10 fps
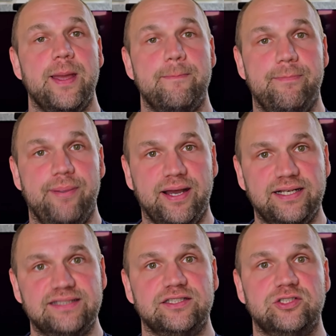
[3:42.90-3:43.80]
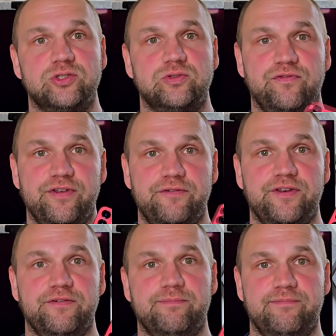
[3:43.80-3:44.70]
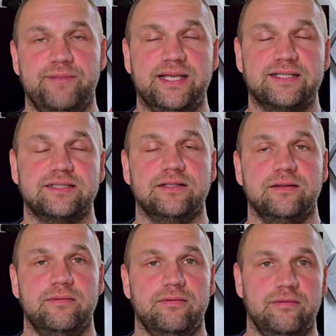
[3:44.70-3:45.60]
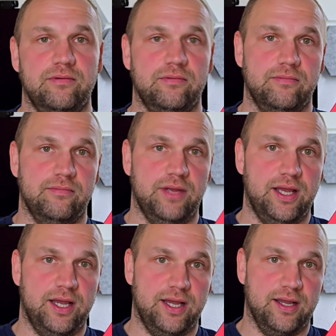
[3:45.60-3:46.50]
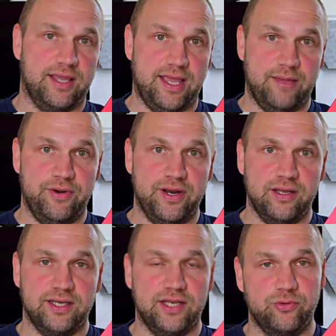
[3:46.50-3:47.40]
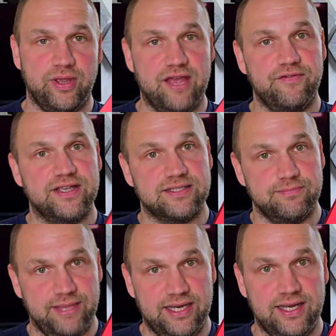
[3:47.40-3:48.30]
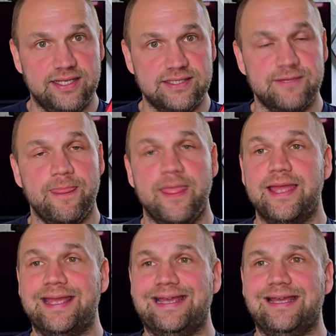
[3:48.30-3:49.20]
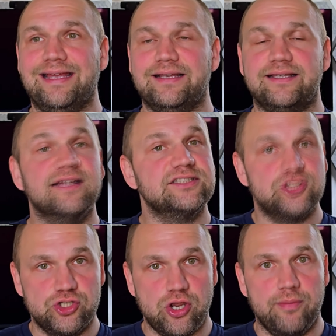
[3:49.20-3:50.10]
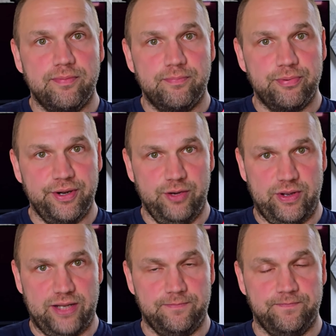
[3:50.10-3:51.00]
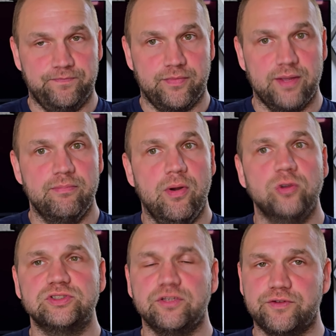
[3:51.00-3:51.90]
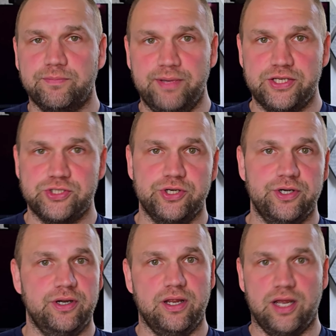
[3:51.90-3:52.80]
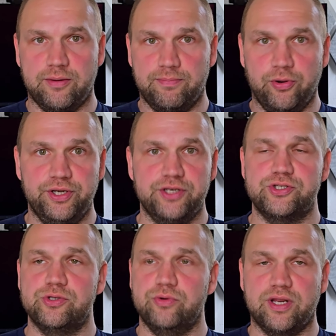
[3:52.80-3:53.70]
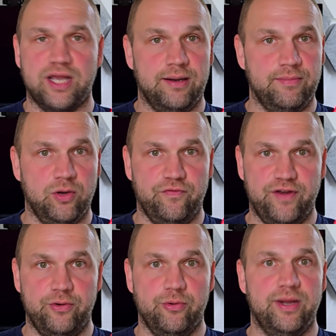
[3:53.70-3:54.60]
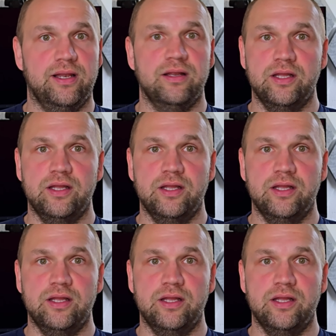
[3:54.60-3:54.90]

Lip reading: But the 50 pixel camera that you have as a main lens does its job pretty well. Most of the picture are point and shoot, come out very well.